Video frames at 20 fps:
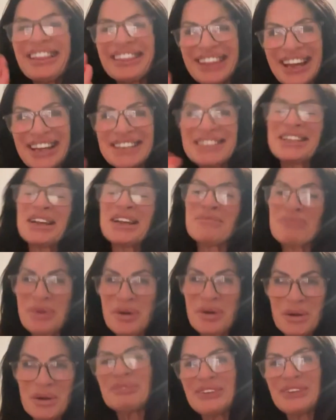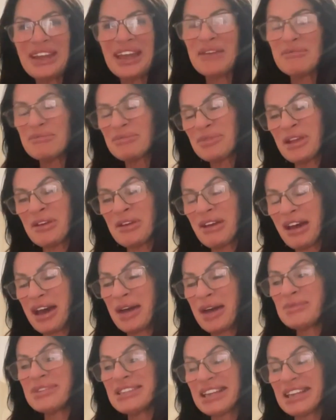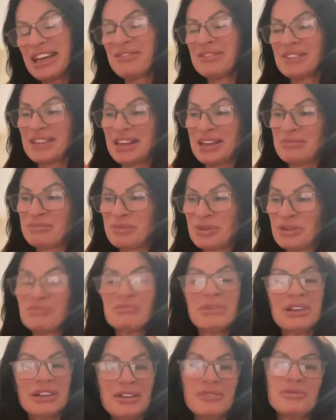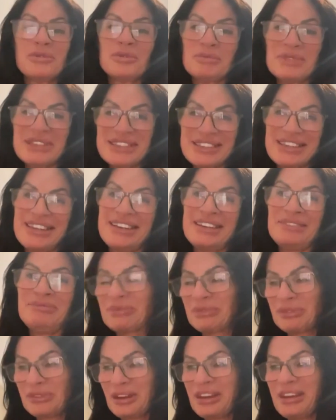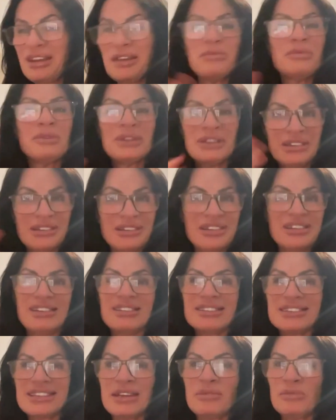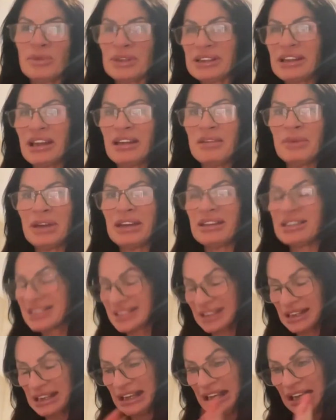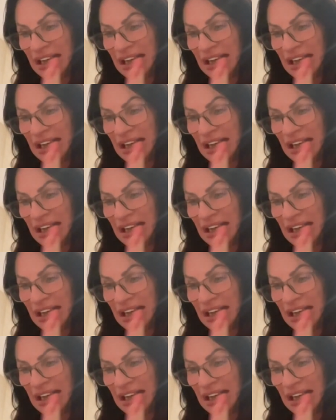That's it. Yeah. Now, I was given that book when my little one was 10. Okay, when he got type 1 diabetes.